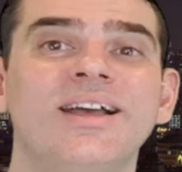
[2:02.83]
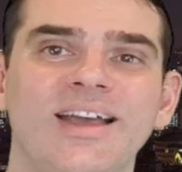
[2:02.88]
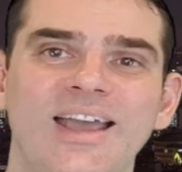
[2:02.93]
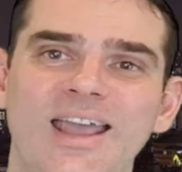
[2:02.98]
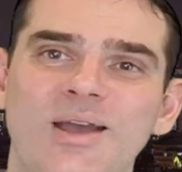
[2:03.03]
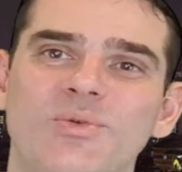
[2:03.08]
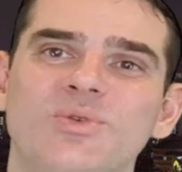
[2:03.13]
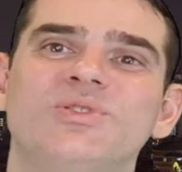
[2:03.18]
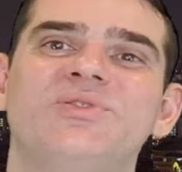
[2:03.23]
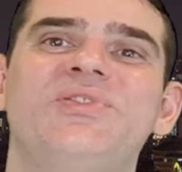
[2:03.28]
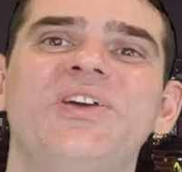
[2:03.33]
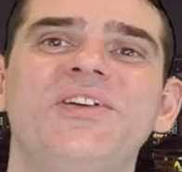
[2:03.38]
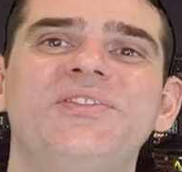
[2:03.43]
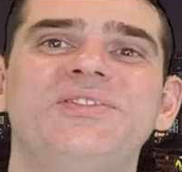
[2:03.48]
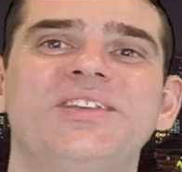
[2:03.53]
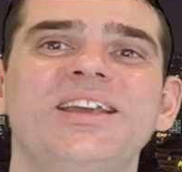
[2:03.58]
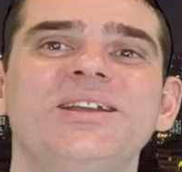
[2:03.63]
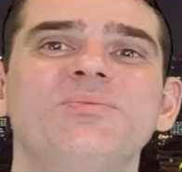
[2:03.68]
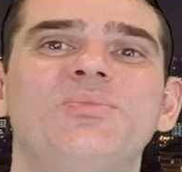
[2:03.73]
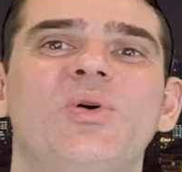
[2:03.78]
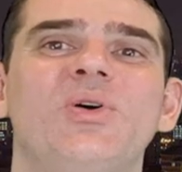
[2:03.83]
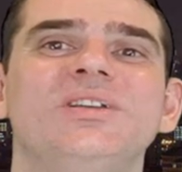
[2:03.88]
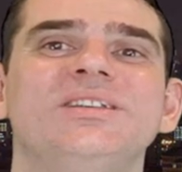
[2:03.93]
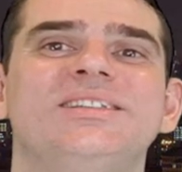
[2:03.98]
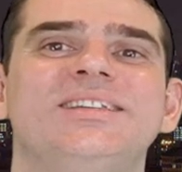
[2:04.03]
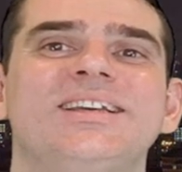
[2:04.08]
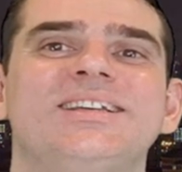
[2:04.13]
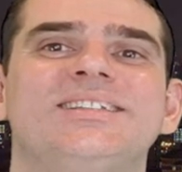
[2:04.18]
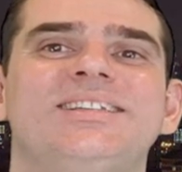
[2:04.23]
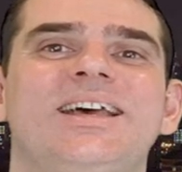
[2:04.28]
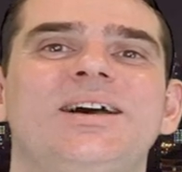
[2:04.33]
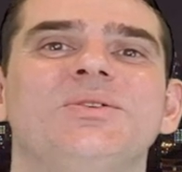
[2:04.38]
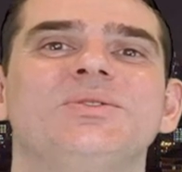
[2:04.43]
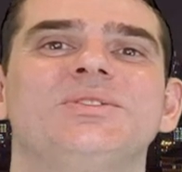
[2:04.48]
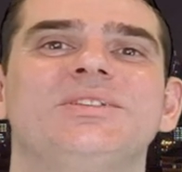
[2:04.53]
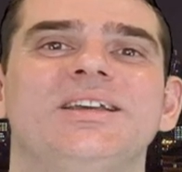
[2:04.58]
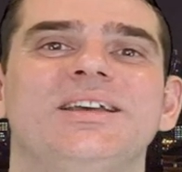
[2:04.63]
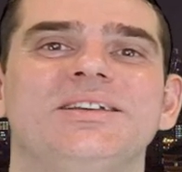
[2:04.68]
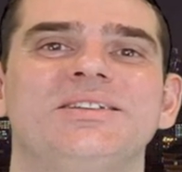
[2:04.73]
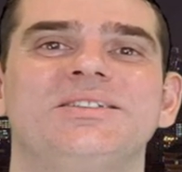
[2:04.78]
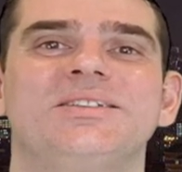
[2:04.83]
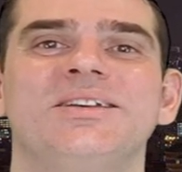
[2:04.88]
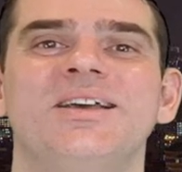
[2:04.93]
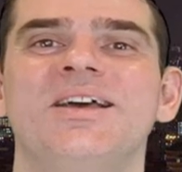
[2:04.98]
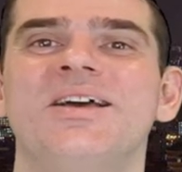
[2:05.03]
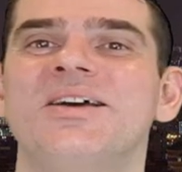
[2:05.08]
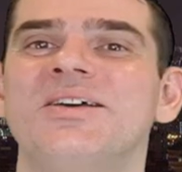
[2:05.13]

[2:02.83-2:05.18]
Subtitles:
It was 15.6 Celsius,